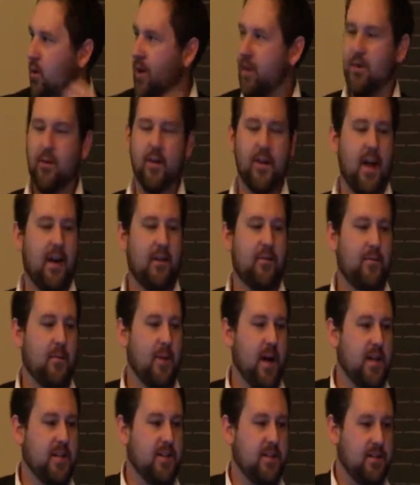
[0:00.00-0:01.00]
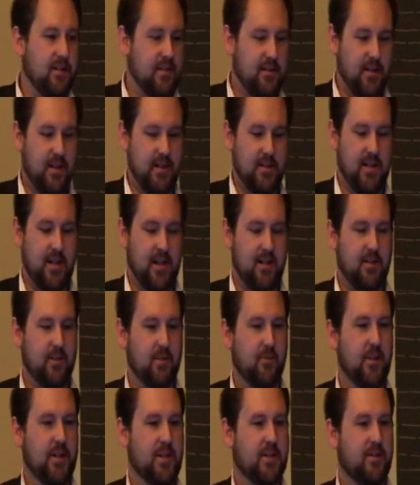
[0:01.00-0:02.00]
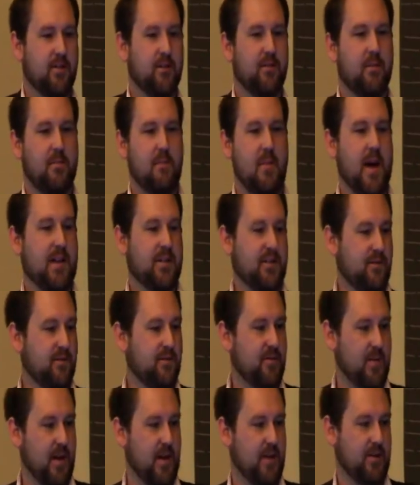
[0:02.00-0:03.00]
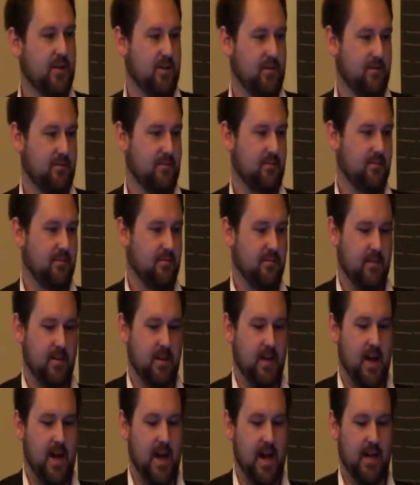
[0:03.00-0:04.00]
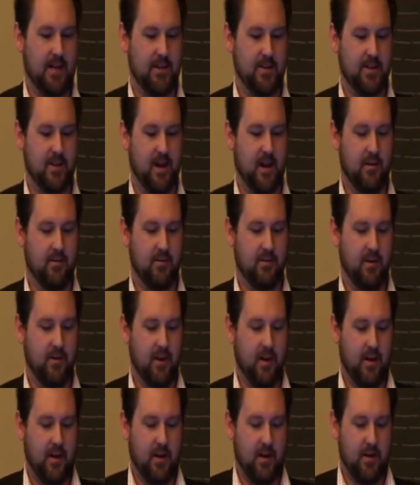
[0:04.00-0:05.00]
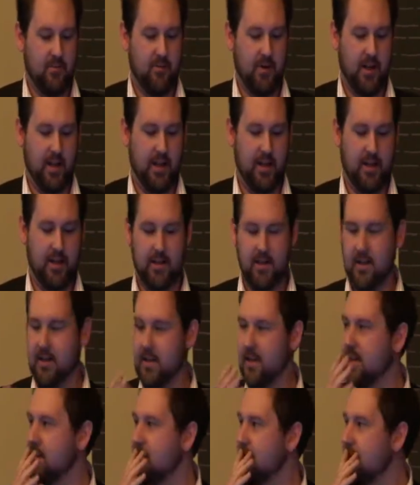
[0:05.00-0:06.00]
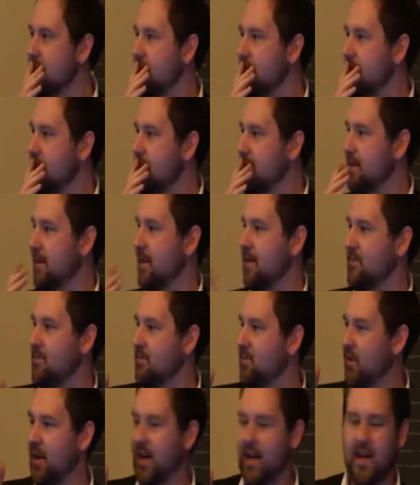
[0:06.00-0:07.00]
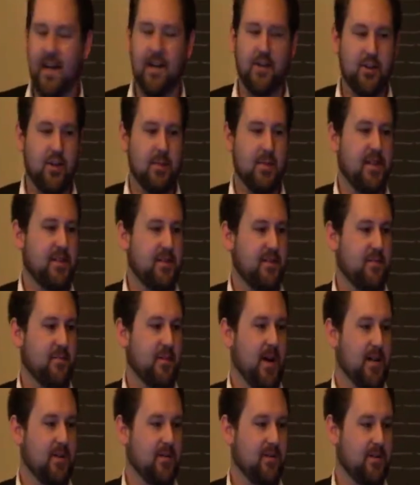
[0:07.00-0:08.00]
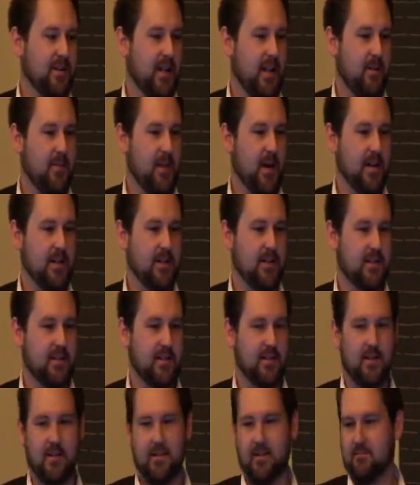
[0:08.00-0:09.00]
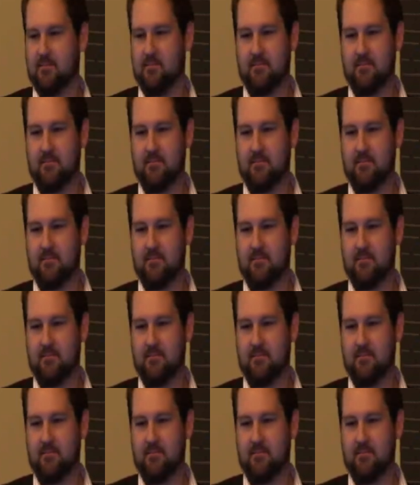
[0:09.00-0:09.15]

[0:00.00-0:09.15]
With all that information, there's then the risk of mass information. And so really, we're getting too much information on a daily basis.